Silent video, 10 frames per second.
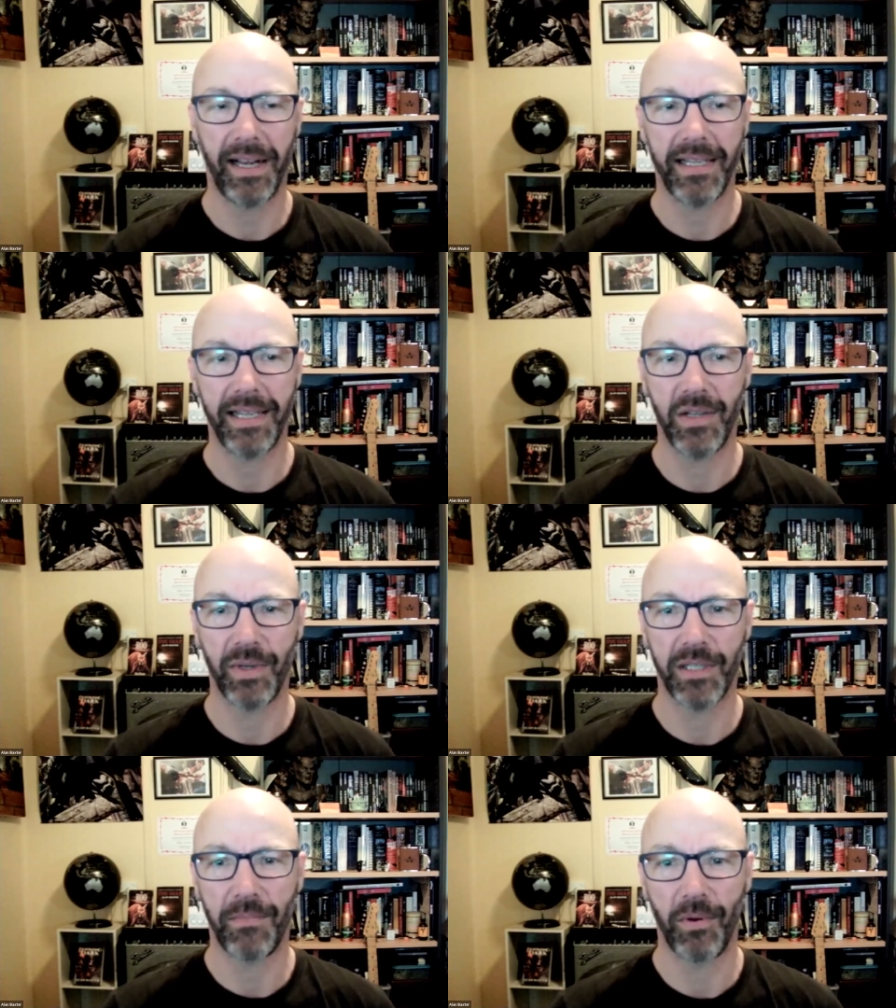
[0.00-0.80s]
I tend to
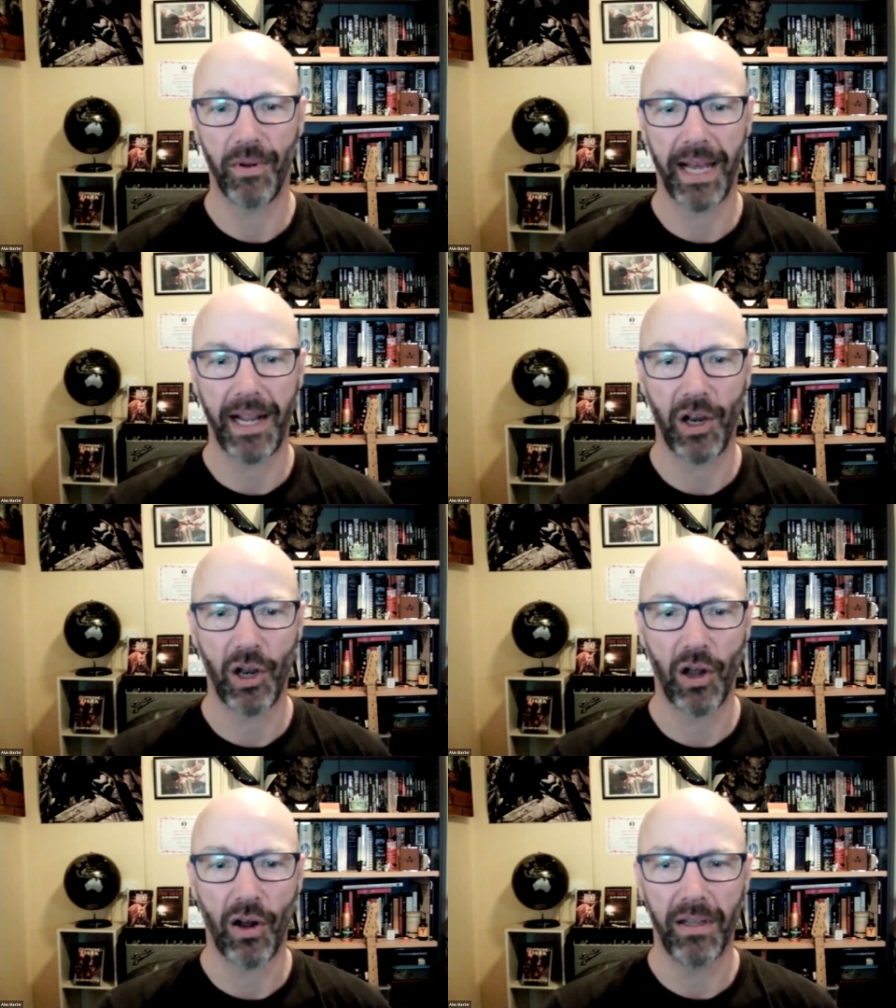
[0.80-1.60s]
explore that a
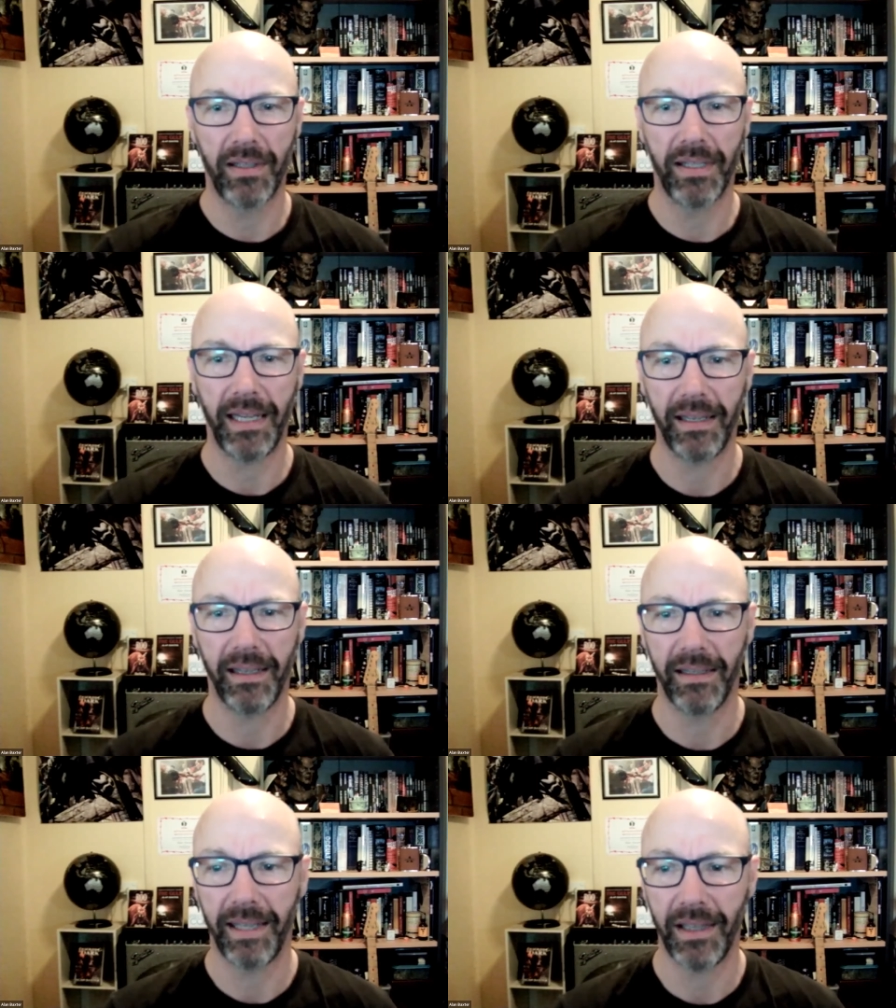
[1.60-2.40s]
lot in
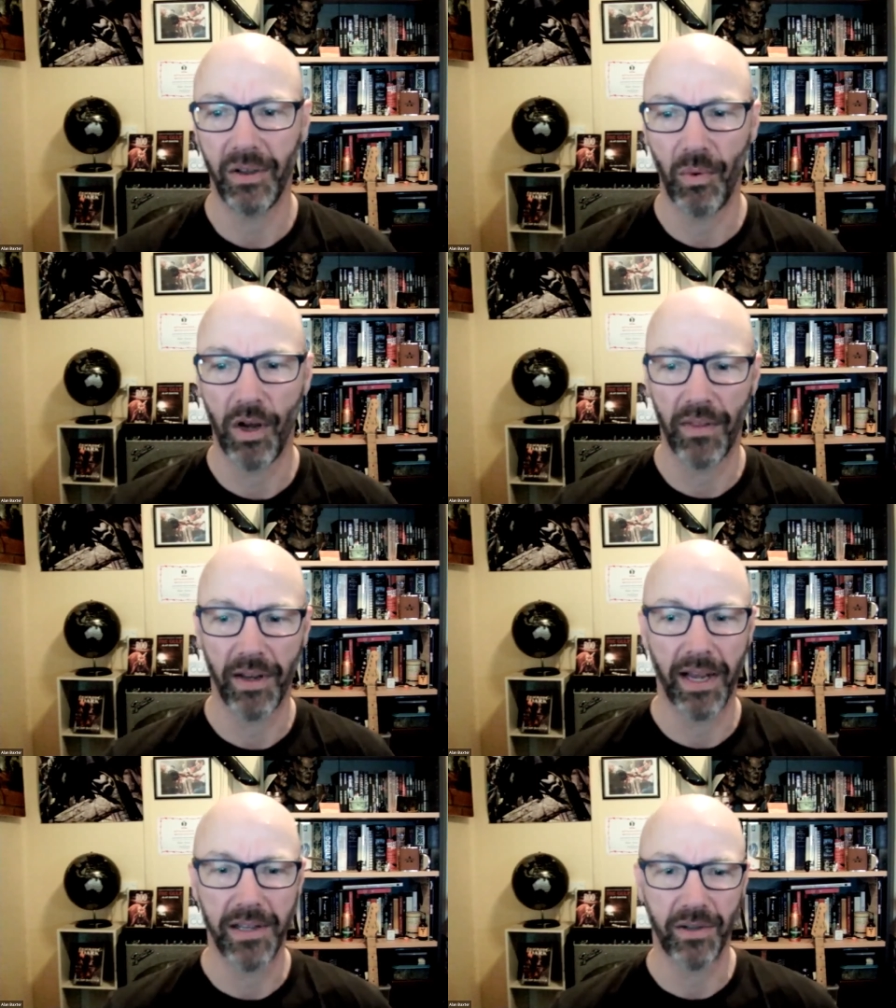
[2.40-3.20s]
the work that
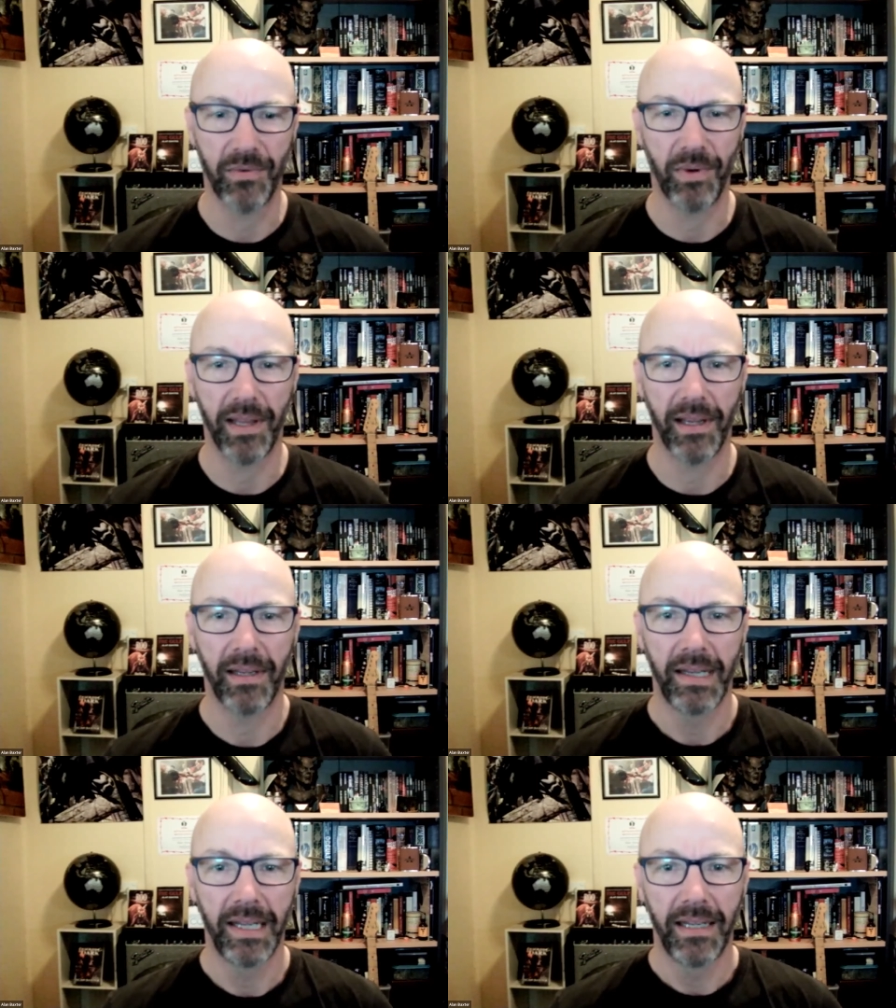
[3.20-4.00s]
I do, whether
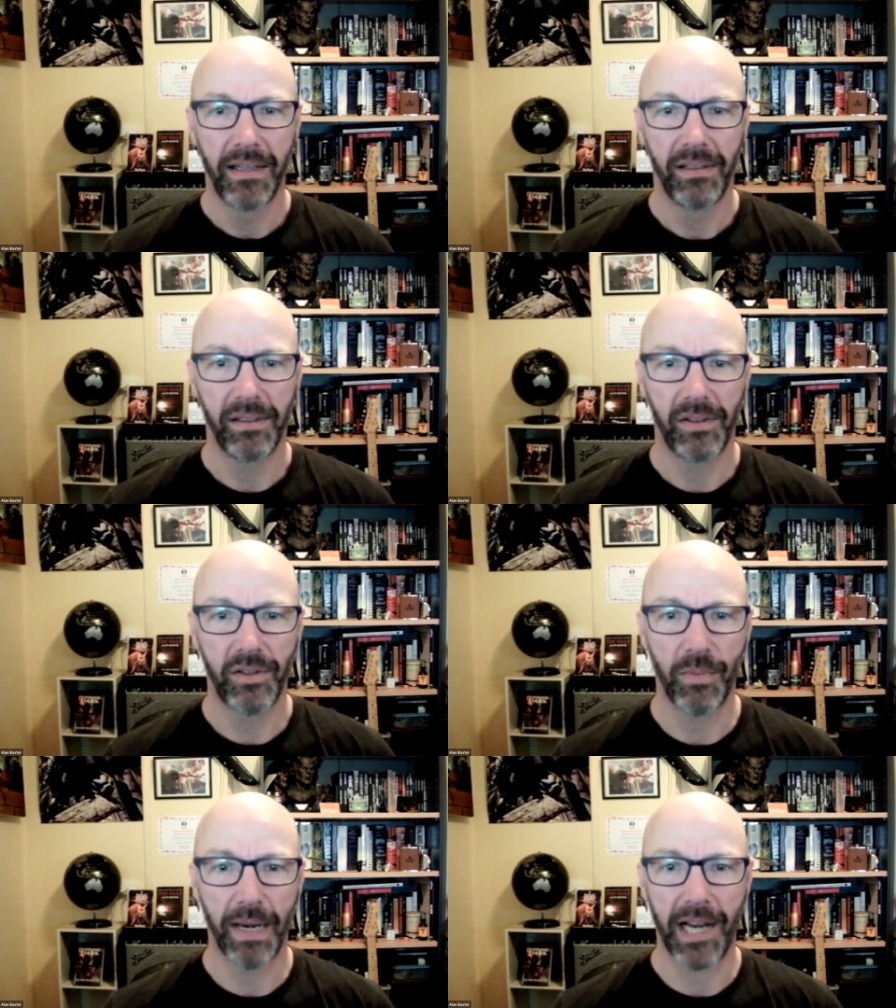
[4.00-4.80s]

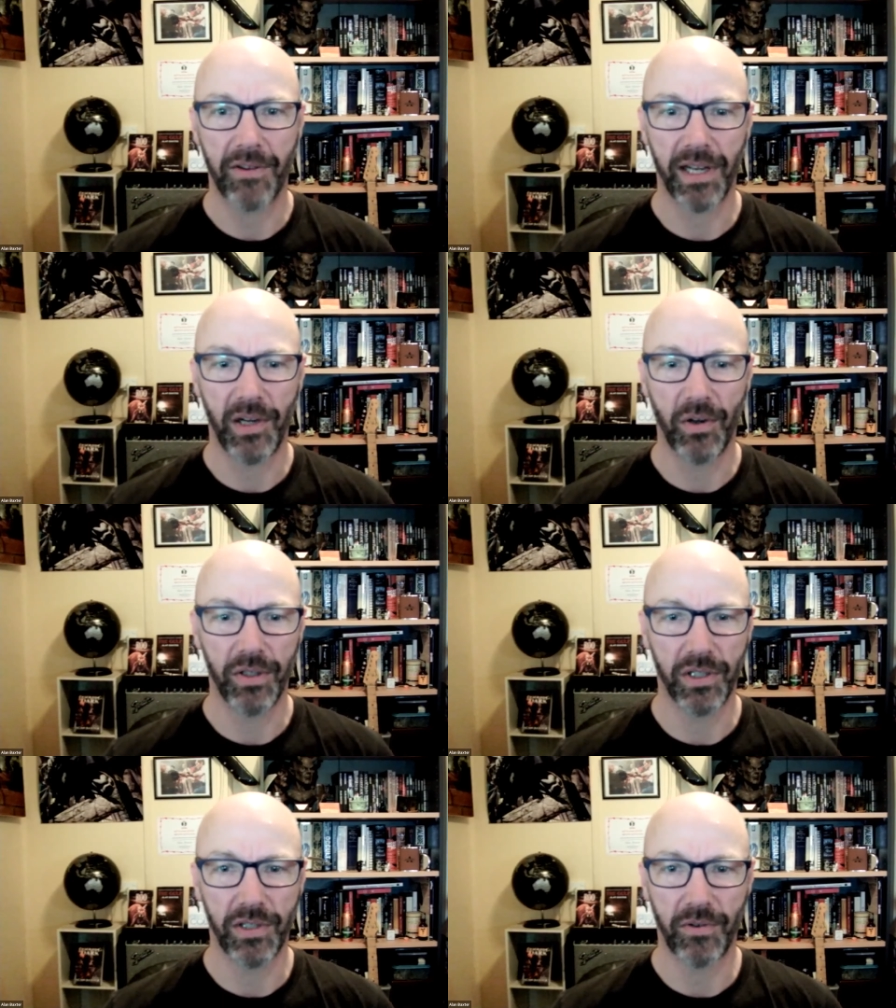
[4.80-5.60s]
supernaturally or
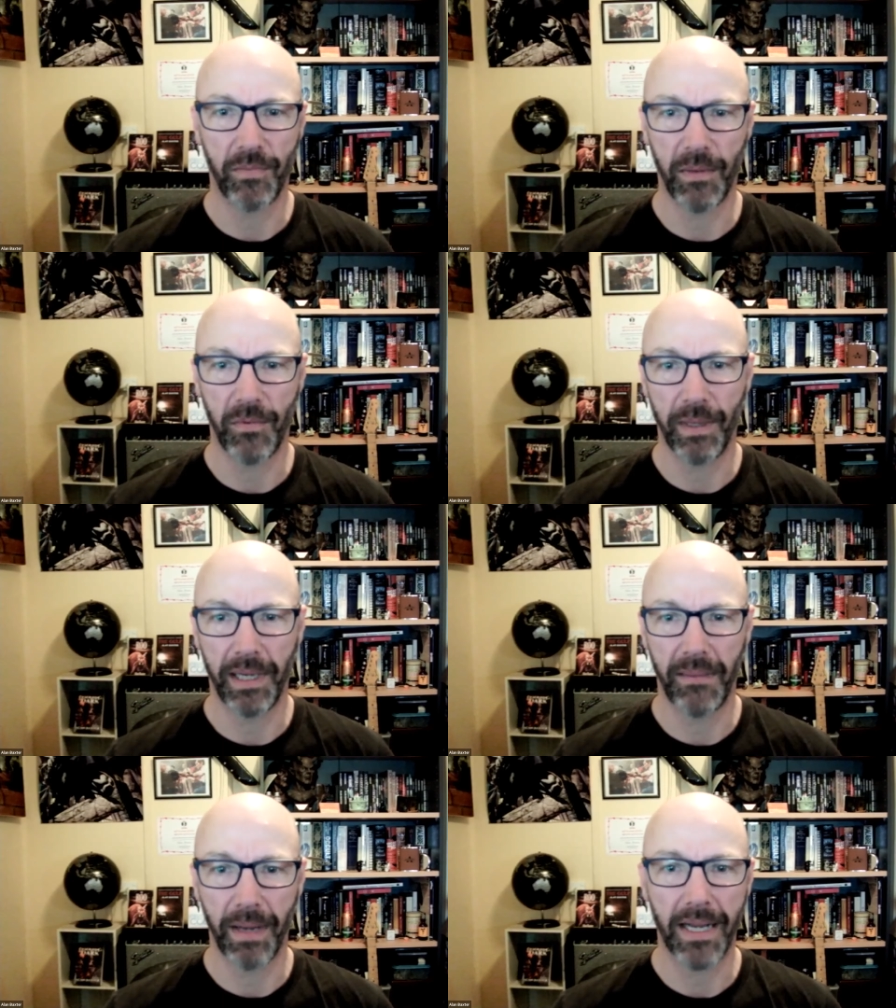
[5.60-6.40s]
just through people
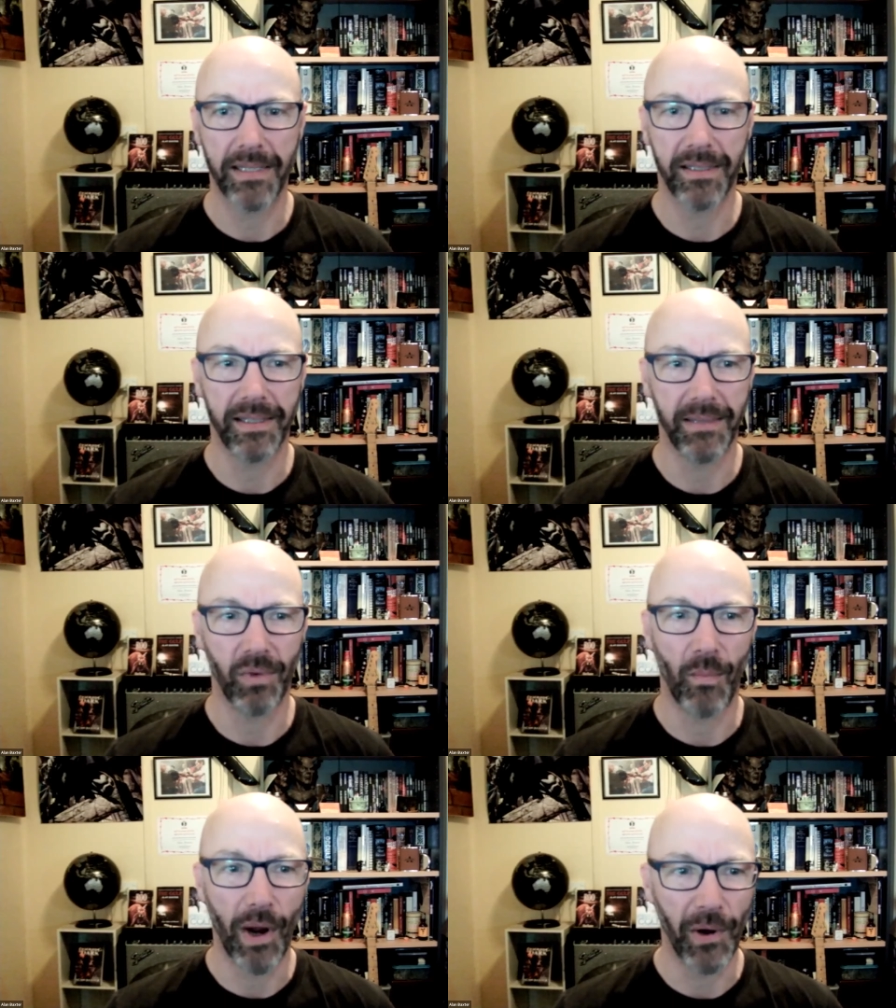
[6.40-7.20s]
being bastards in
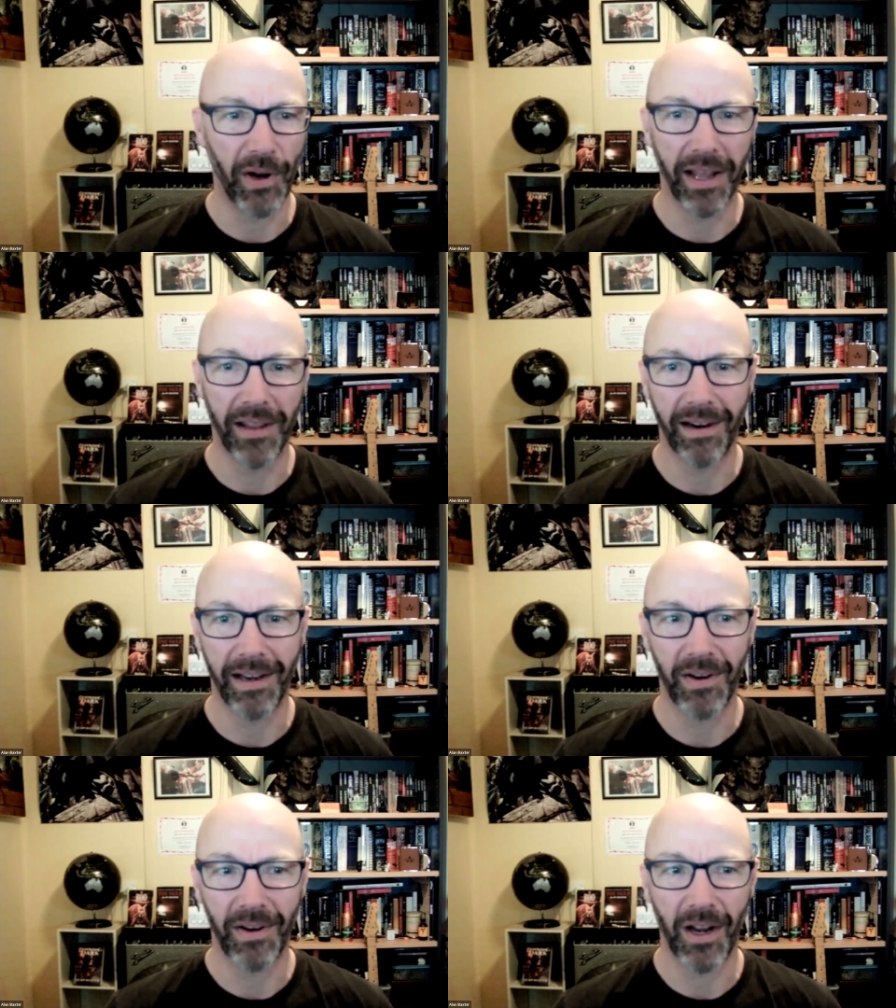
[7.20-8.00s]
one way or another. I
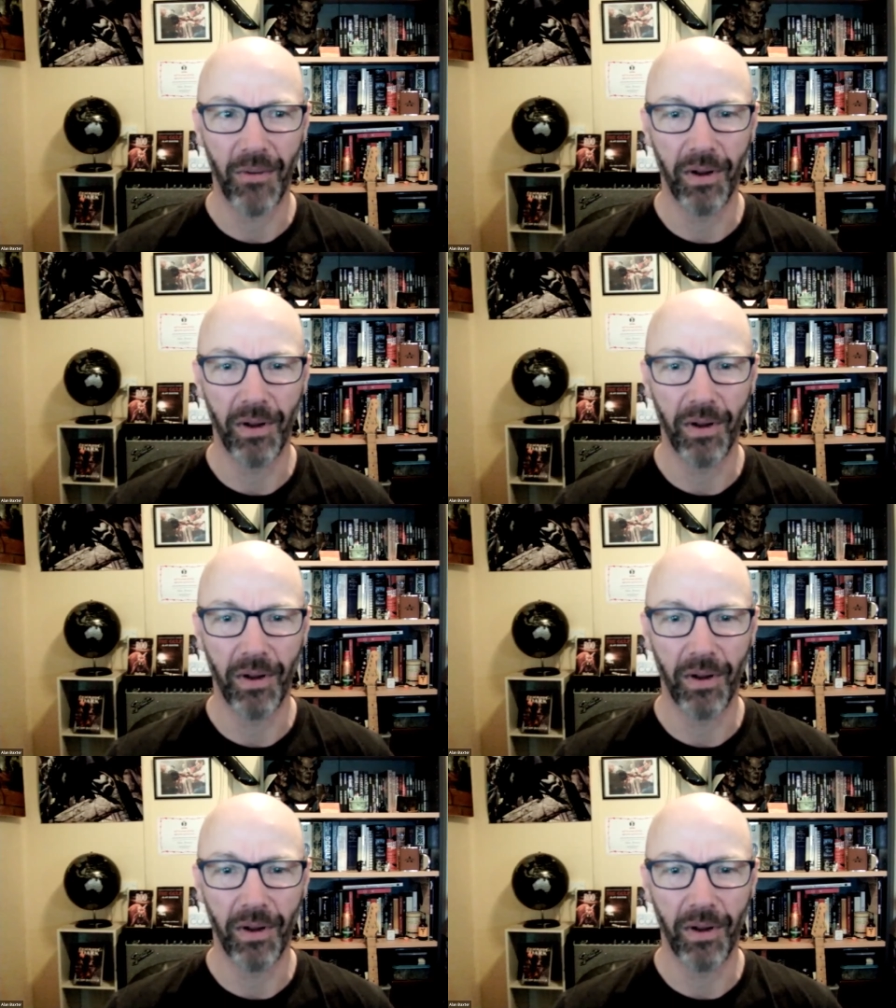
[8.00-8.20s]
don't know.